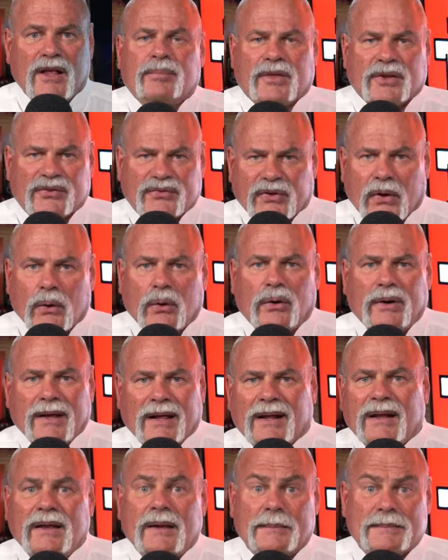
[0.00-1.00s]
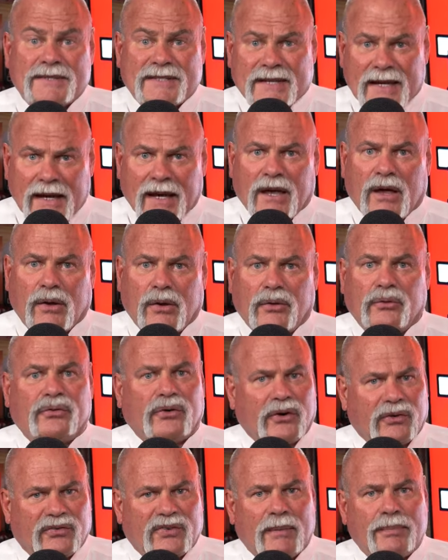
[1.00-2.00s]
The solar eclipse sinkholes
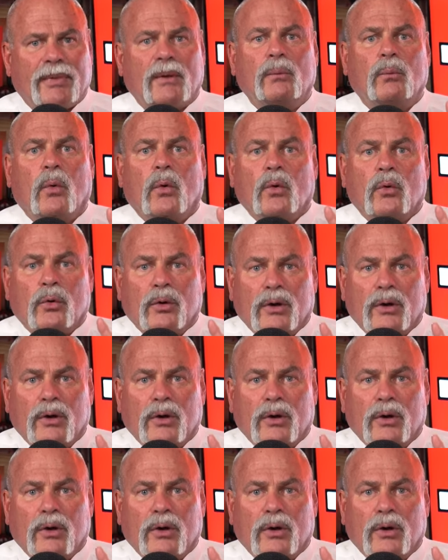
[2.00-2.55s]
are something,